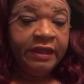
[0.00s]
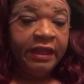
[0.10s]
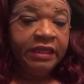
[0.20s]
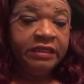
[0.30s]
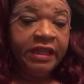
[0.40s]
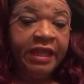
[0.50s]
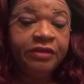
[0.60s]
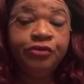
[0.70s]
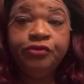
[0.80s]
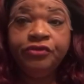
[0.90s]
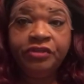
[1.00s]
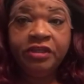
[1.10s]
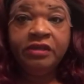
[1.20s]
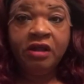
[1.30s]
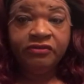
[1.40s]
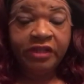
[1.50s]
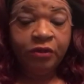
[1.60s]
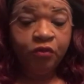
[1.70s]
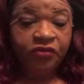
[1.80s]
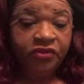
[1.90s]
and then I had to do the
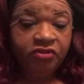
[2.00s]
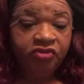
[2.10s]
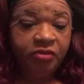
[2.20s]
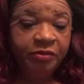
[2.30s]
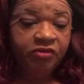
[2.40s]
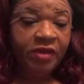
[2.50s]
$10.91 shipping,